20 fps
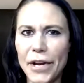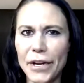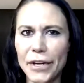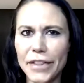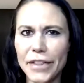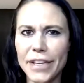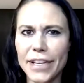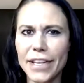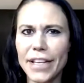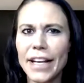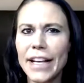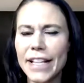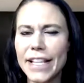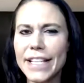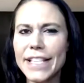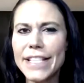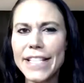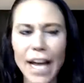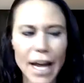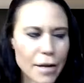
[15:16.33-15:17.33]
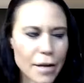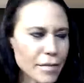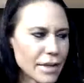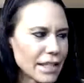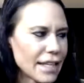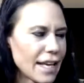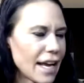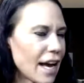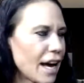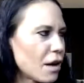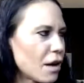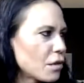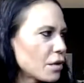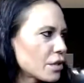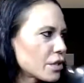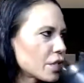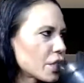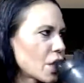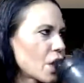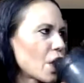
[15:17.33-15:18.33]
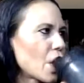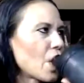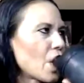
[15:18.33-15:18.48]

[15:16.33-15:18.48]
you're the Simon Cowells.